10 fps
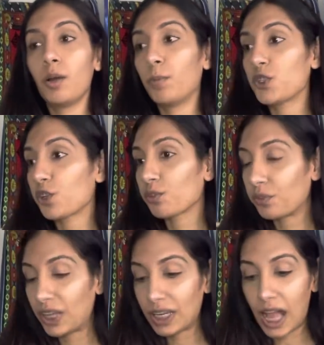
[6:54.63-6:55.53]
Put your
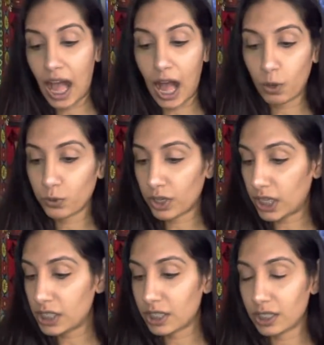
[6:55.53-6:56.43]
feet out
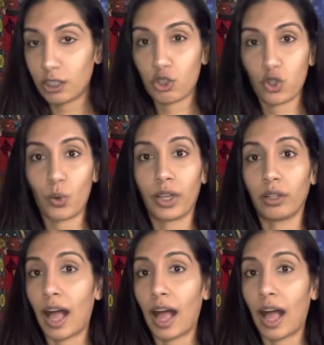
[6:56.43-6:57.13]
into the soil,